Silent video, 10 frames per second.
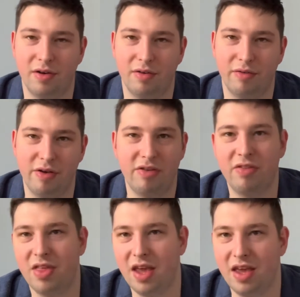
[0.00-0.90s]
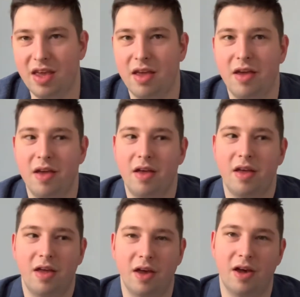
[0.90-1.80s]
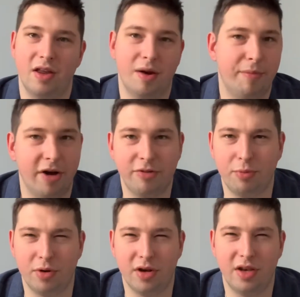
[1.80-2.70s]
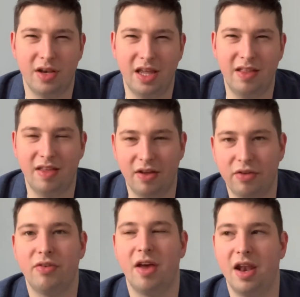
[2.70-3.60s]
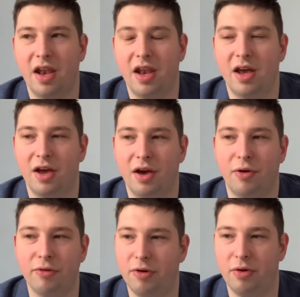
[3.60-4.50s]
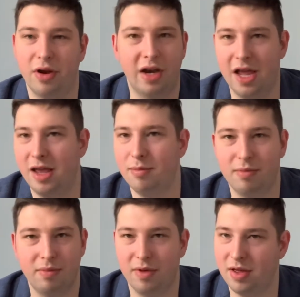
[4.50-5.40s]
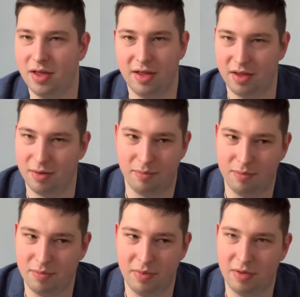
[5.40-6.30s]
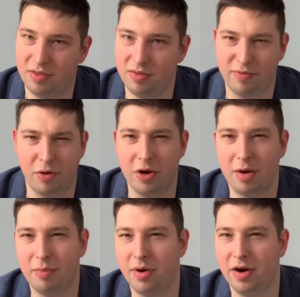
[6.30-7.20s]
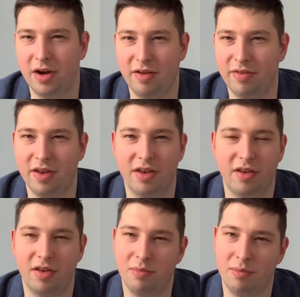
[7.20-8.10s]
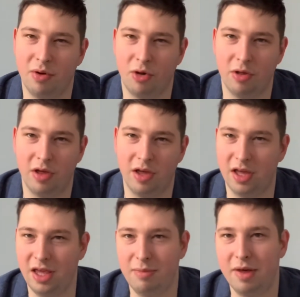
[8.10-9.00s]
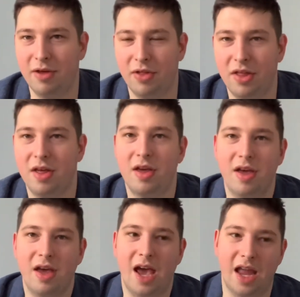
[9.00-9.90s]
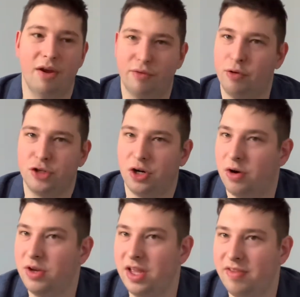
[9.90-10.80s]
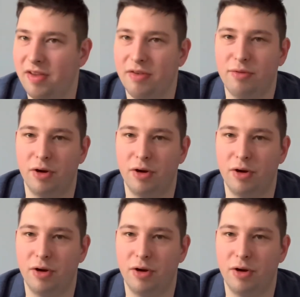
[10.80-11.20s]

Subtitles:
visiting, their passport details, and also their name, phone number, even email, and of course your own details for your